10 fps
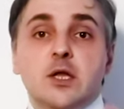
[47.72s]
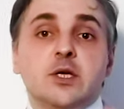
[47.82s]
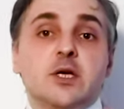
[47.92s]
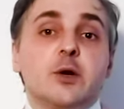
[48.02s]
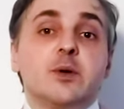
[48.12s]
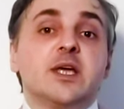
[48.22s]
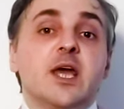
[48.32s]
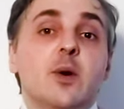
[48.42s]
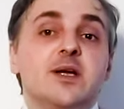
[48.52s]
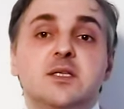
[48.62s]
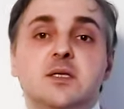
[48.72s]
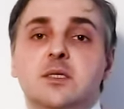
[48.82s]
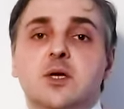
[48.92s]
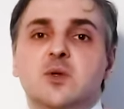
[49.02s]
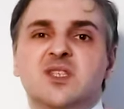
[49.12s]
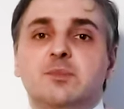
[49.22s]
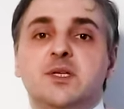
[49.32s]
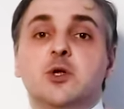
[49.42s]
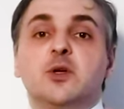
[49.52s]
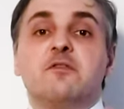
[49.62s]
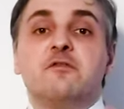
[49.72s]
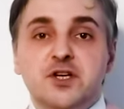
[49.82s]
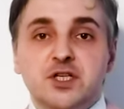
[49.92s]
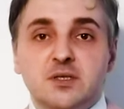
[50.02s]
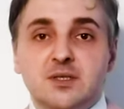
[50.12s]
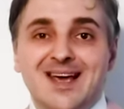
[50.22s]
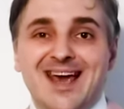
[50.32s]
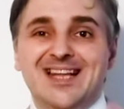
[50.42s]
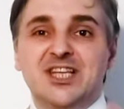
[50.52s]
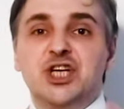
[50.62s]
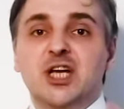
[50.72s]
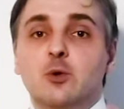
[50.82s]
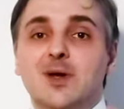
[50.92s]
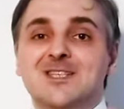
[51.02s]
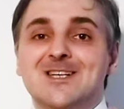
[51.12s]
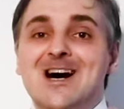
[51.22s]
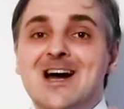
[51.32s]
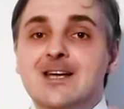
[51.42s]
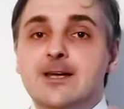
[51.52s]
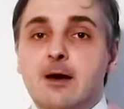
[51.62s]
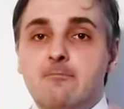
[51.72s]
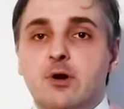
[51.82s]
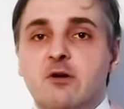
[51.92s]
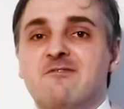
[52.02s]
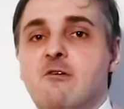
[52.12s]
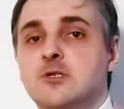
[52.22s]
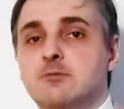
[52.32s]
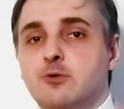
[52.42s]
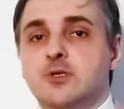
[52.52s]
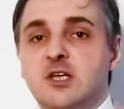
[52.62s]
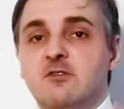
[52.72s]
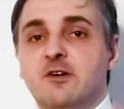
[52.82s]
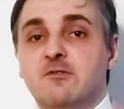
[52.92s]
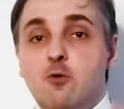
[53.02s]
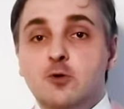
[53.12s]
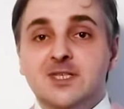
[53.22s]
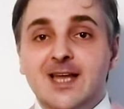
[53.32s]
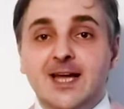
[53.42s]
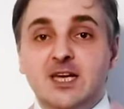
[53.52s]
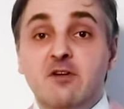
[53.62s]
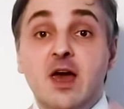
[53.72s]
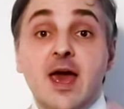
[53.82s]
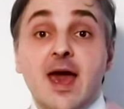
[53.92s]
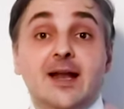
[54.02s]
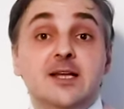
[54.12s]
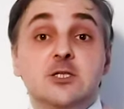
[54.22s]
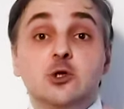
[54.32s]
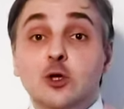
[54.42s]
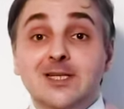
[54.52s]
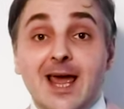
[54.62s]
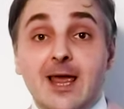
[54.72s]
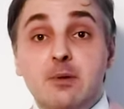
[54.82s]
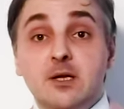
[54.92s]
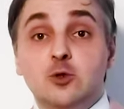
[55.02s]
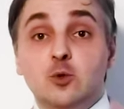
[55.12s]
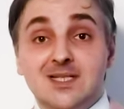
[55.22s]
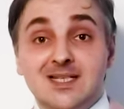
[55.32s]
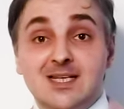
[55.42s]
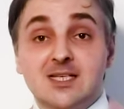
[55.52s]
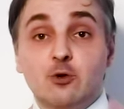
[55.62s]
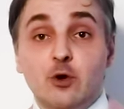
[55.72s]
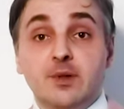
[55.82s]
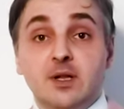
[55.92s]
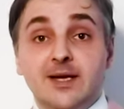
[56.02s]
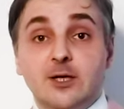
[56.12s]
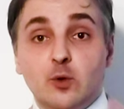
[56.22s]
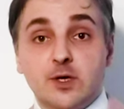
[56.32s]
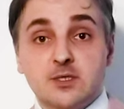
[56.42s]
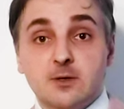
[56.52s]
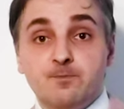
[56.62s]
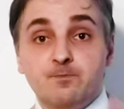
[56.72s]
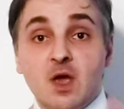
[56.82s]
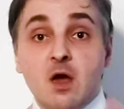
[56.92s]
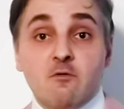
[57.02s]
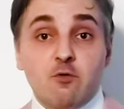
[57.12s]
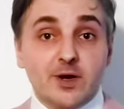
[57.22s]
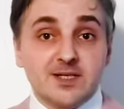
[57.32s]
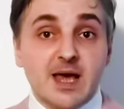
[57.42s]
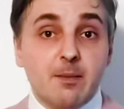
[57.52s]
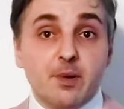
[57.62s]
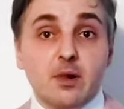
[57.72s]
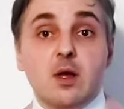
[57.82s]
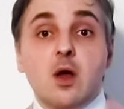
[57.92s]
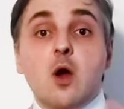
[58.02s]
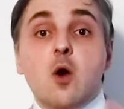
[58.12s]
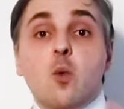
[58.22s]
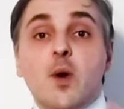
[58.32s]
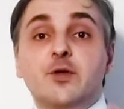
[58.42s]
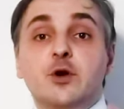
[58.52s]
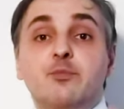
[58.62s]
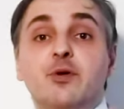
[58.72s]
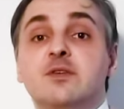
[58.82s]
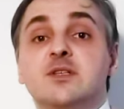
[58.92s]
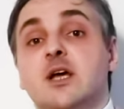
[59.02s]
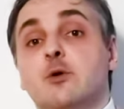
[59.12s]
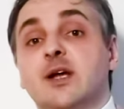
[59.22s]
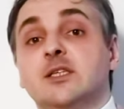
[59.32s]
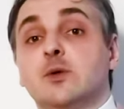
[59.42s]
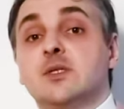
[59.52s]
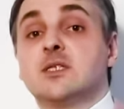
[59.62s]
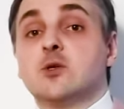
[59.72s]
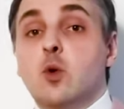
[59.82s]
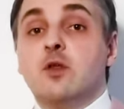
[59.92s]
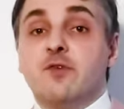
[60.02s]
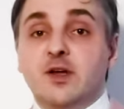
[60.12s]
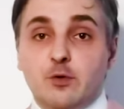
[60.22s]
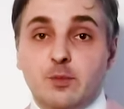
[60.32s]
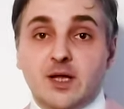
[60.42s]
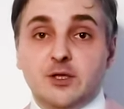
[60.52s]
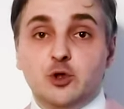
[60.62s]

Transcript: The current KYC as a concept is not efficient. It generates a high number of false positive and false negative and is not able to assess criminal networks. For example, whether a previous director is disqualified from another